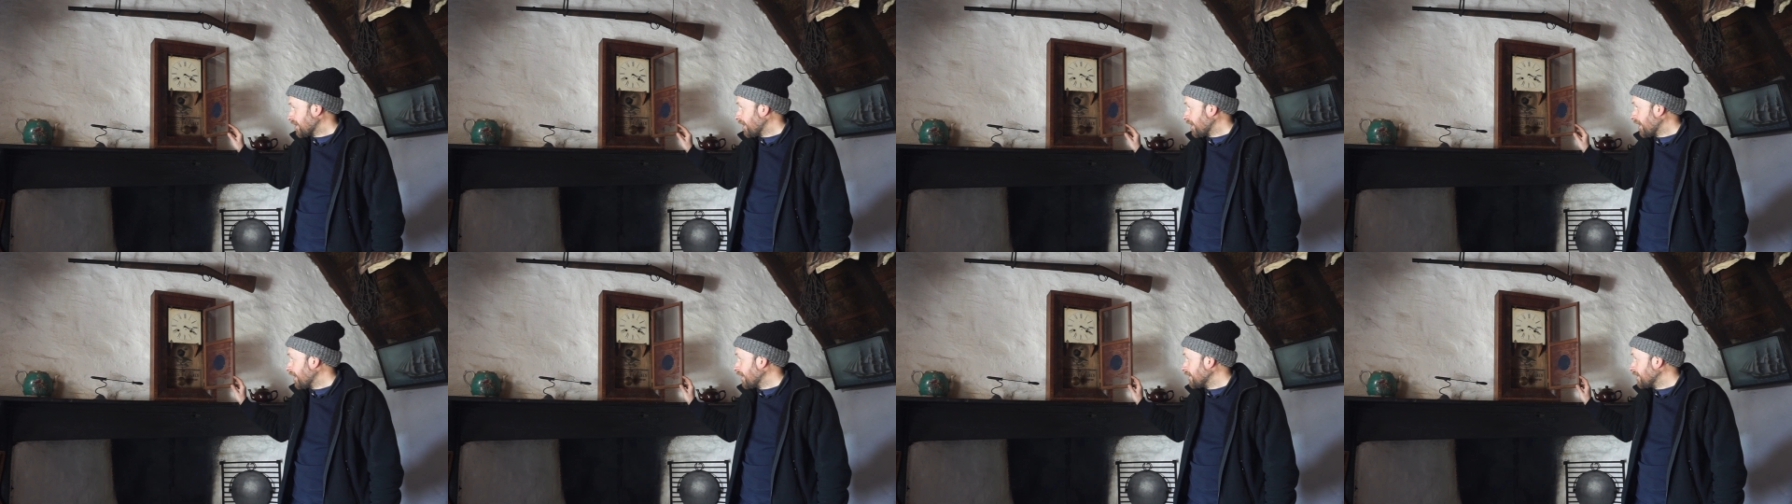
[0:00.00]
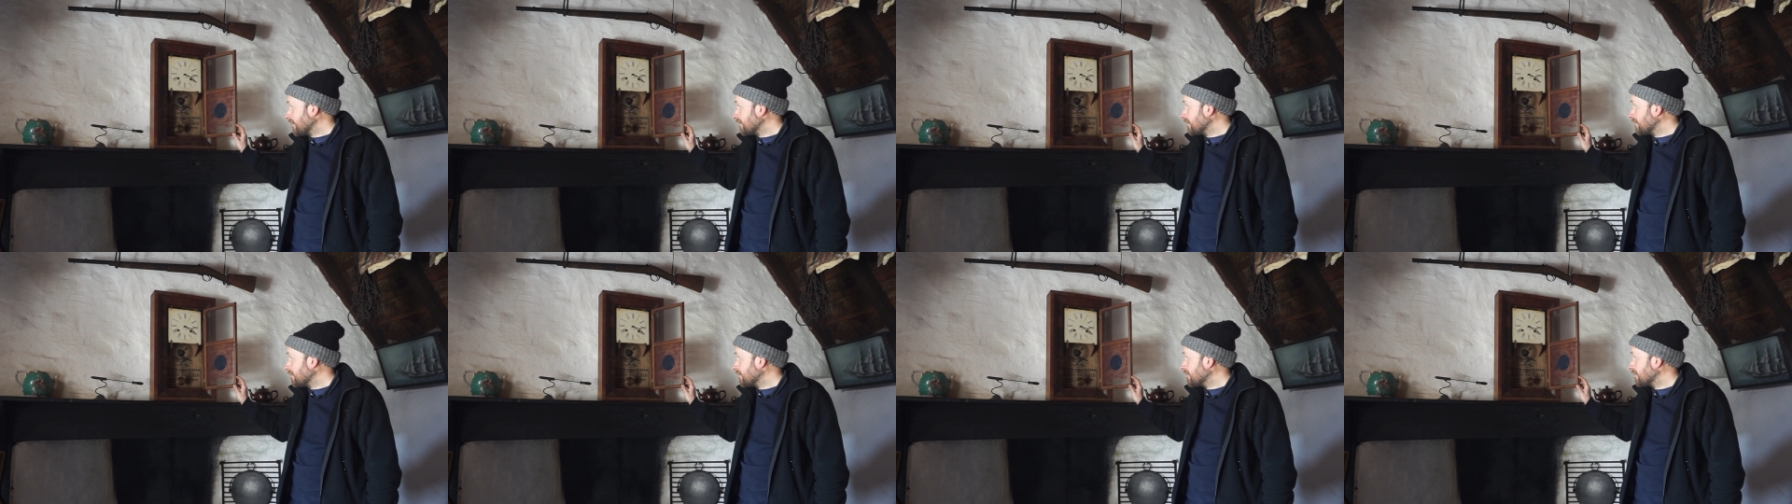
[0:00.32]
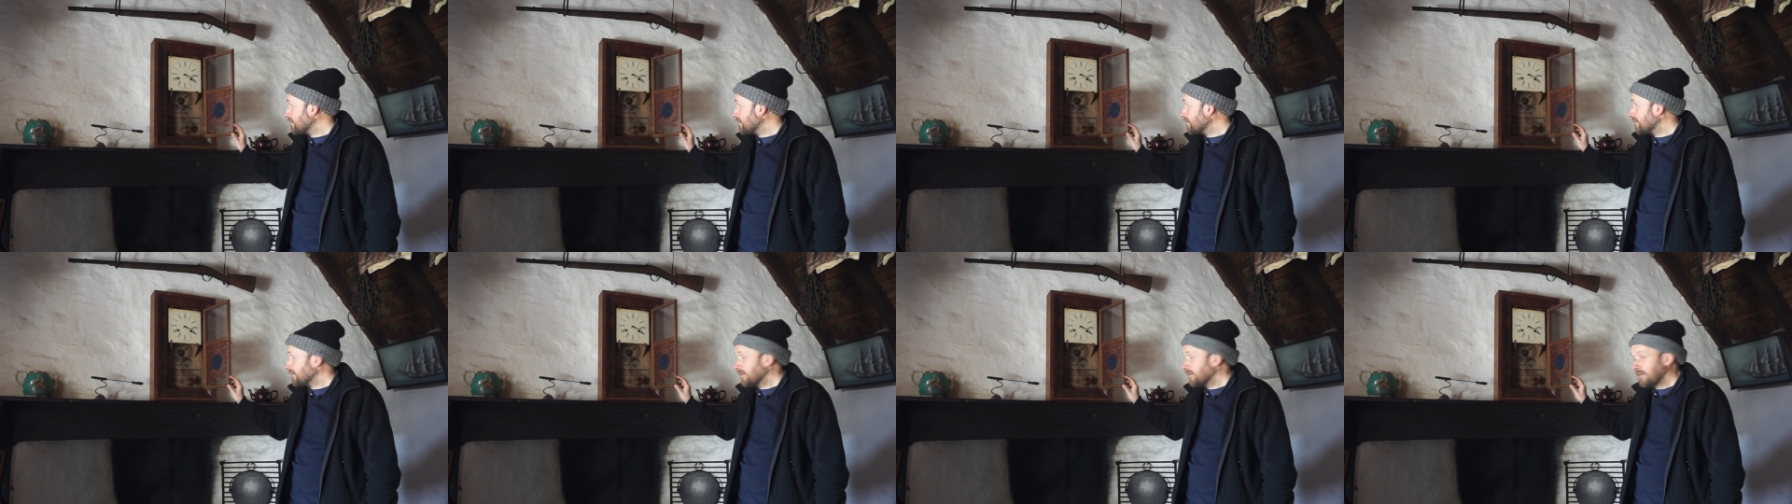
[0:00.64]
and
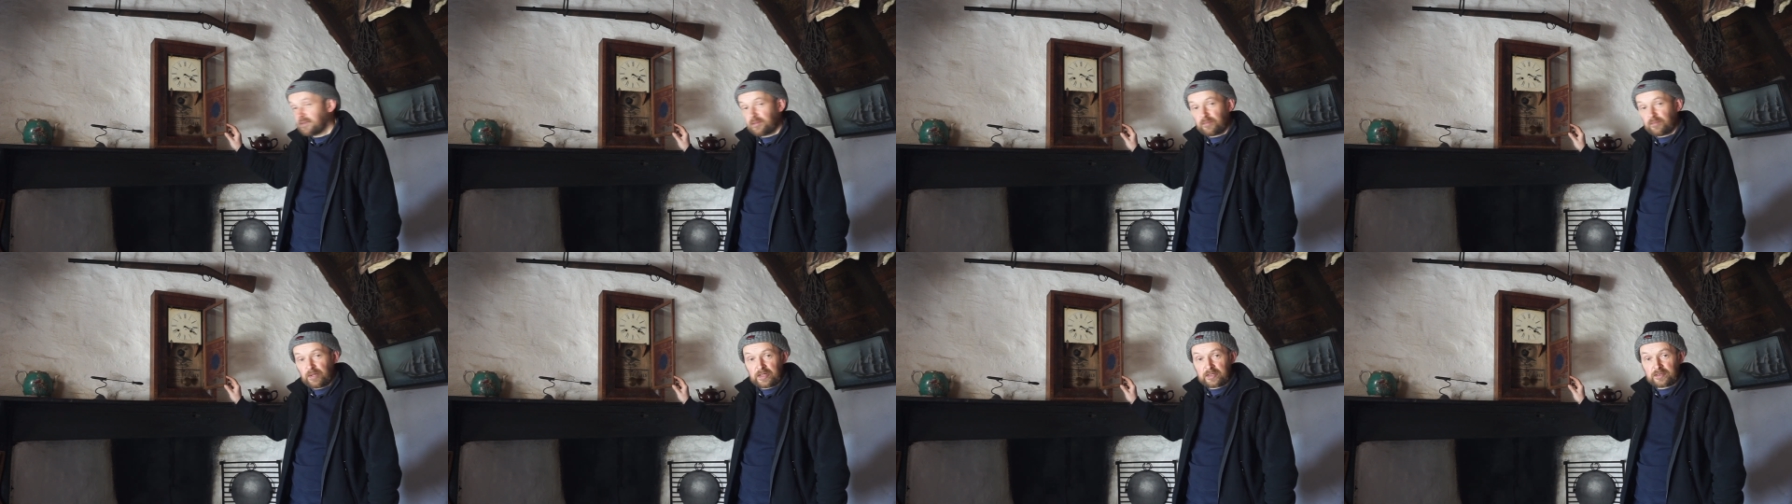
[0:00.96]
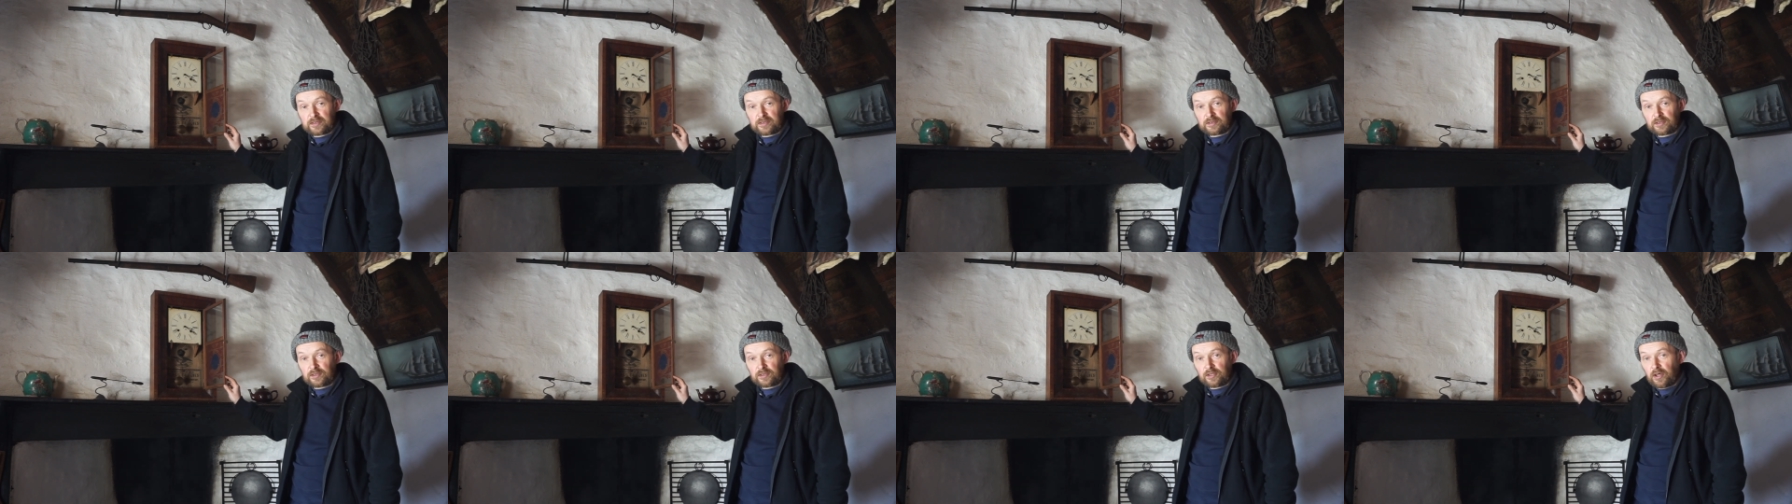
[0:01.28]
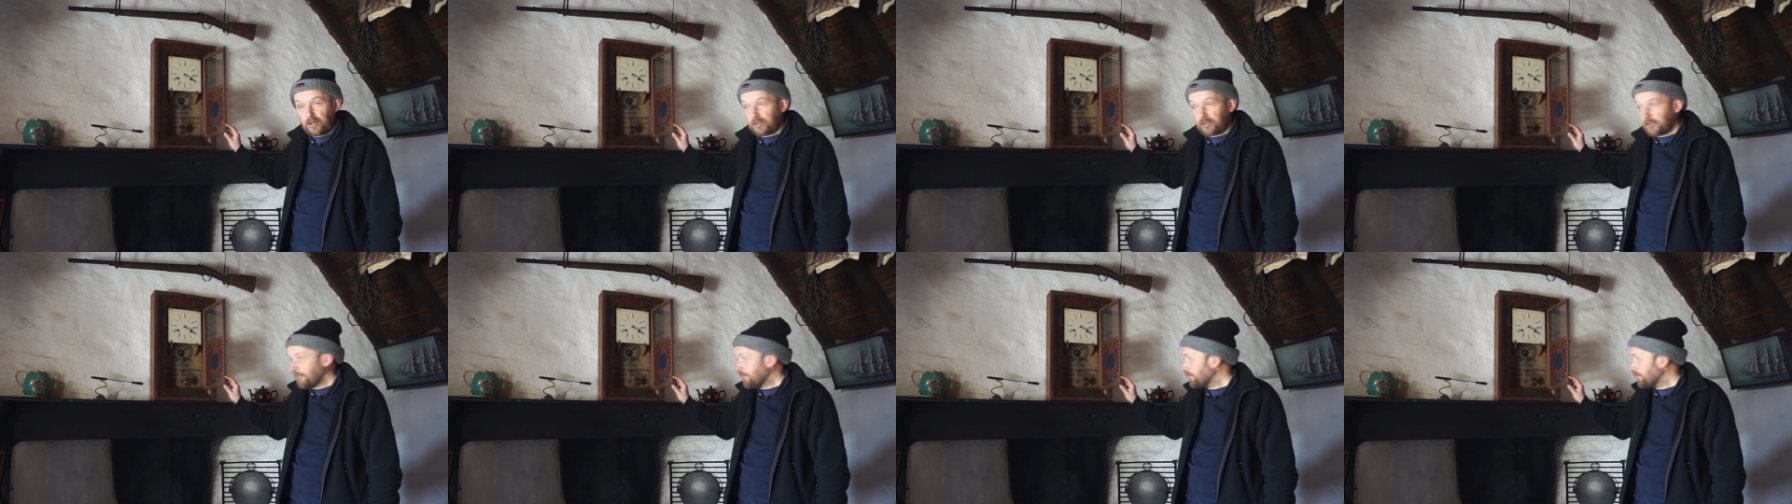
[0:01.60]
American
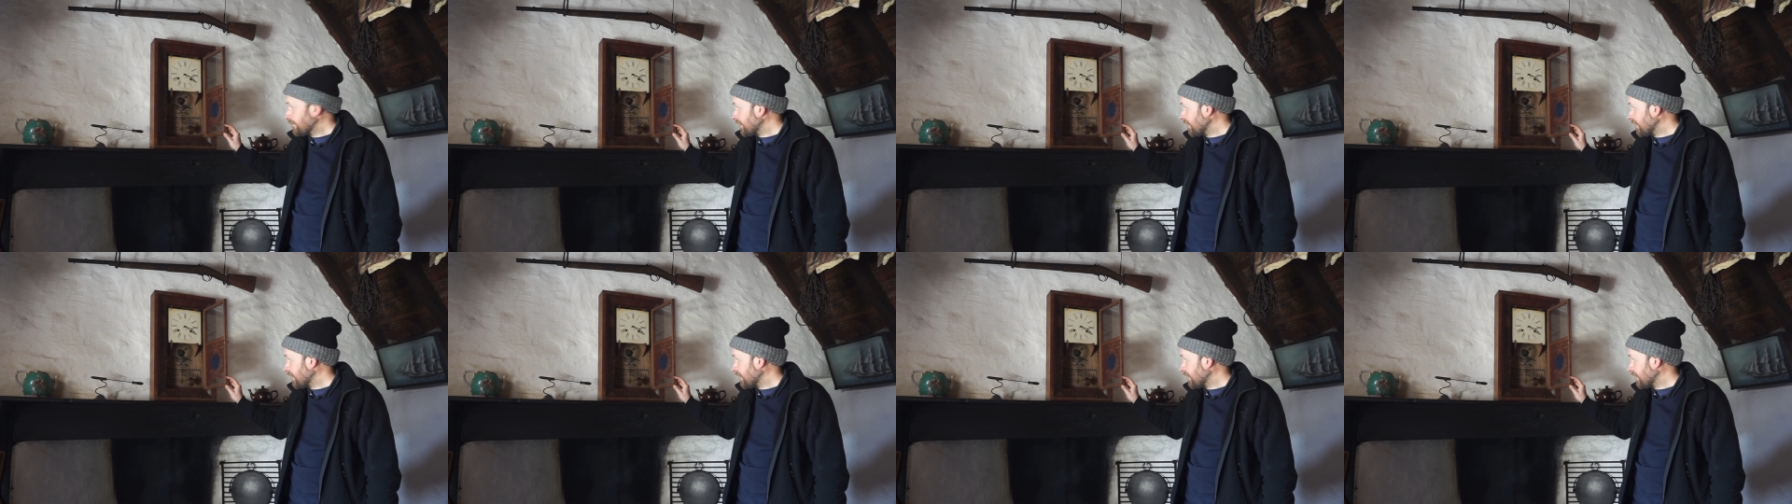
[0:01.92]
clock.